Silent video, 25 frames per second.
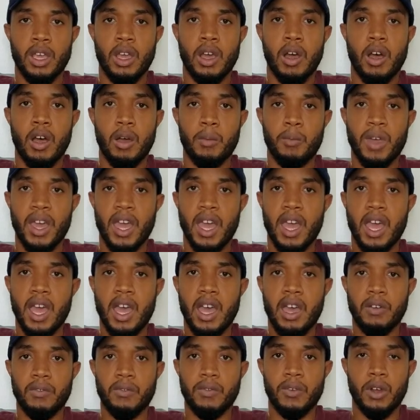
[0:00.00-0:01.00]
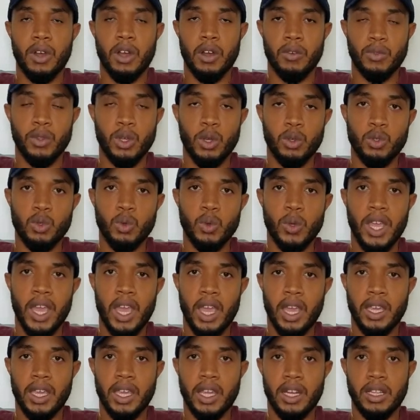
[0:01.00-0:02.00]
on behalf of those who
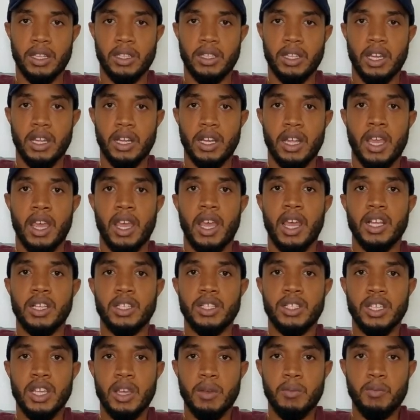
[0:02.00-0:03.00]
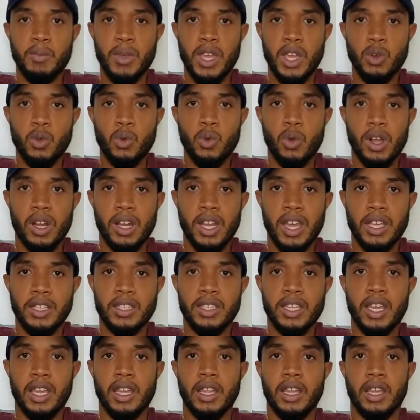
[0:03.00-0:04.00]
can't get it done. And some men who are like
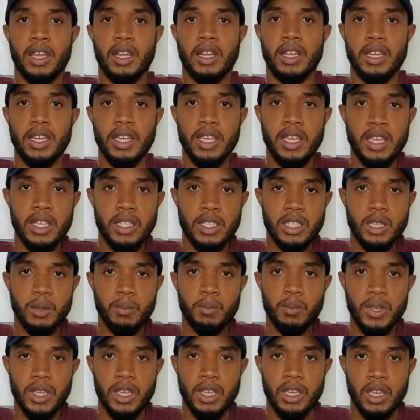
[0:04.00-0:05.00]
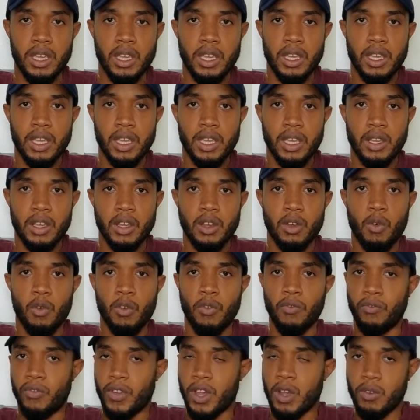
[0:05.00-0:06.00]
that need to be
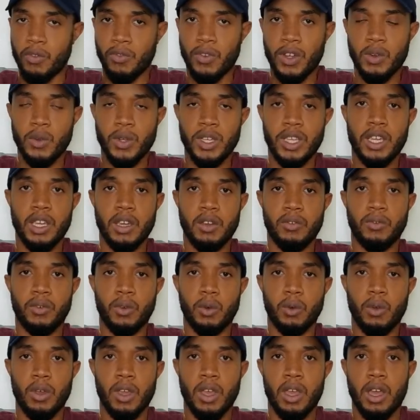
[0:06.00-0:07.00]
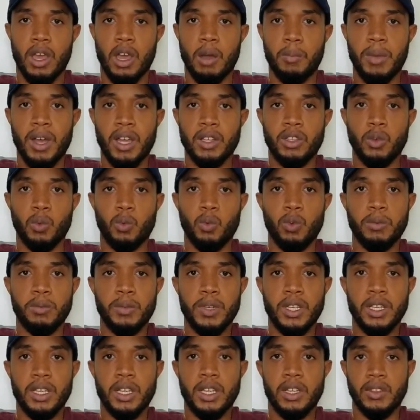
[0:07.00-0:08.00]
very, very careful about the
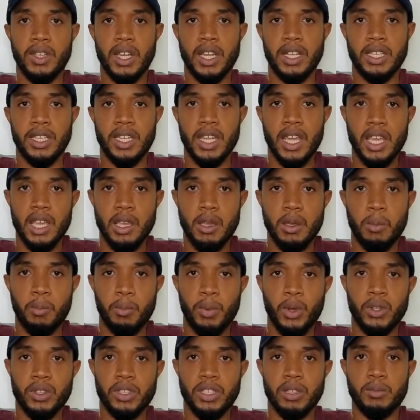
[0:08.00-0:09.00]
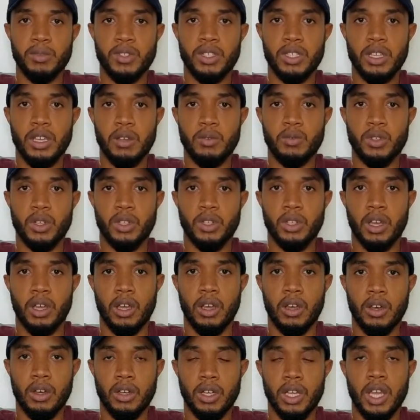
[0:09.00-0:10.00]
women that they put themselves on the
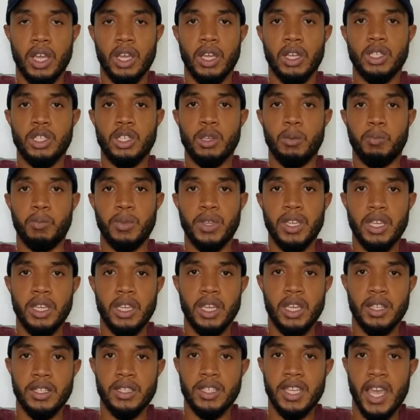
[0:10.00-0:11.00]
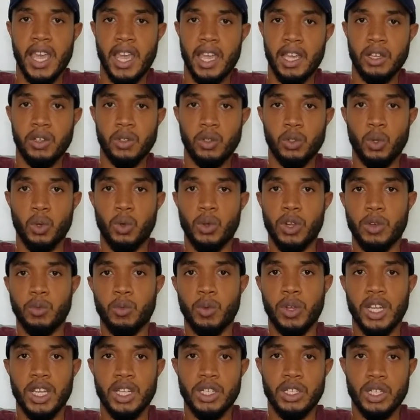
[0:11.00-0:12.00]
hook to be entangled or in
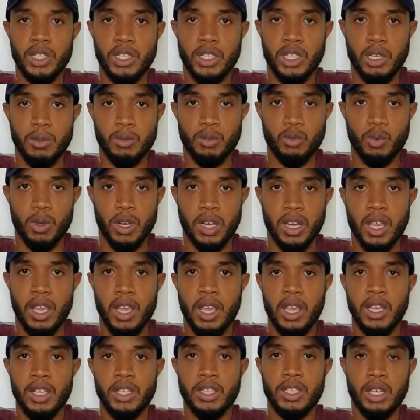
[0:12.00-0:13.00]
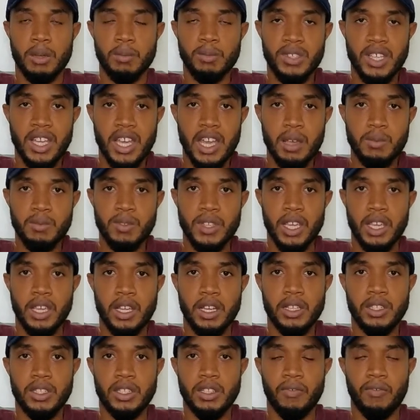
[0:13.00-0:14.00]
relationships with. Sometimes it
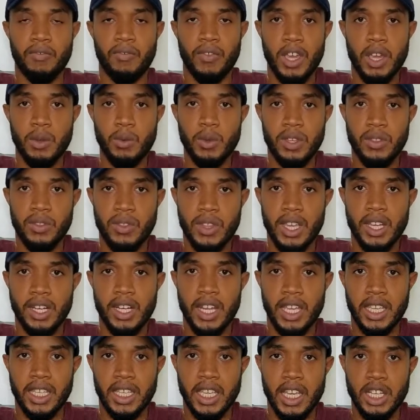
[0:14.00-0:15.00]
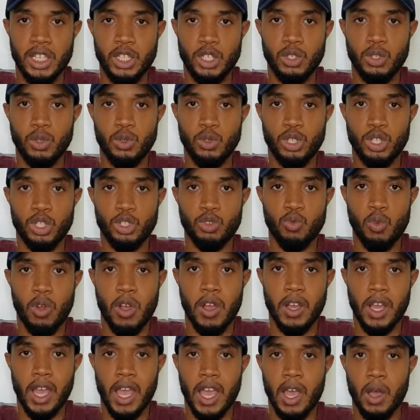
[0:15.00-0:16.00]
is the very thing that gets you
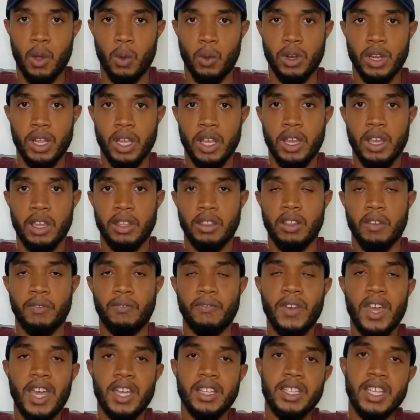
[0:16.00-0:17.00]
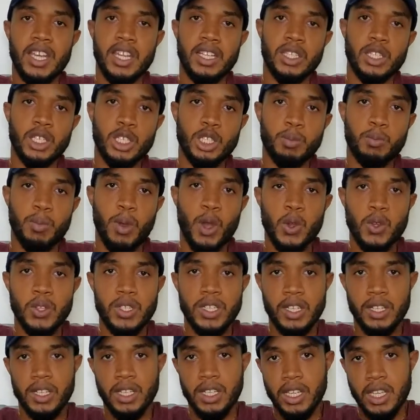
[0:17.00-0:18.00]
strung out. The fact that this
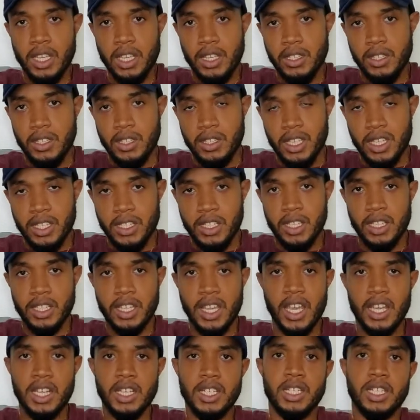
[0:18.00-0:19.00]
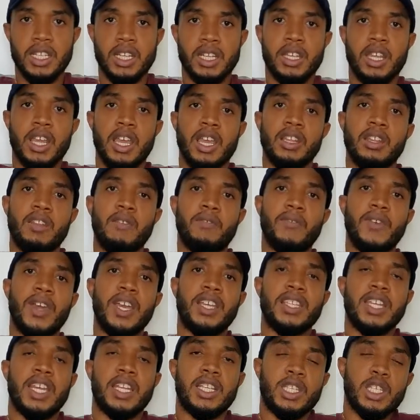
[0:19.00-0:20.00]
person needs this attention, the
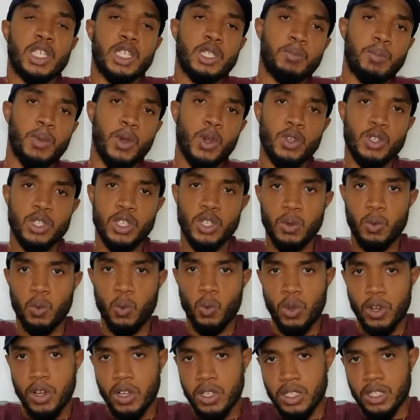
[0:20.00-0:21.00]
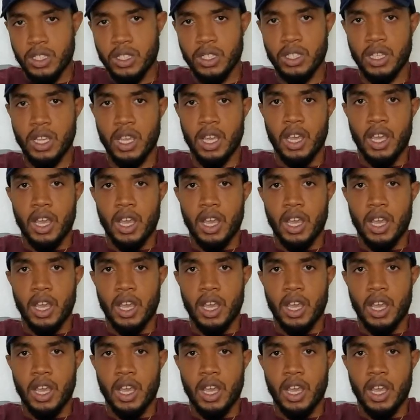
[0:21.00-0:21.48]
fact that this person wants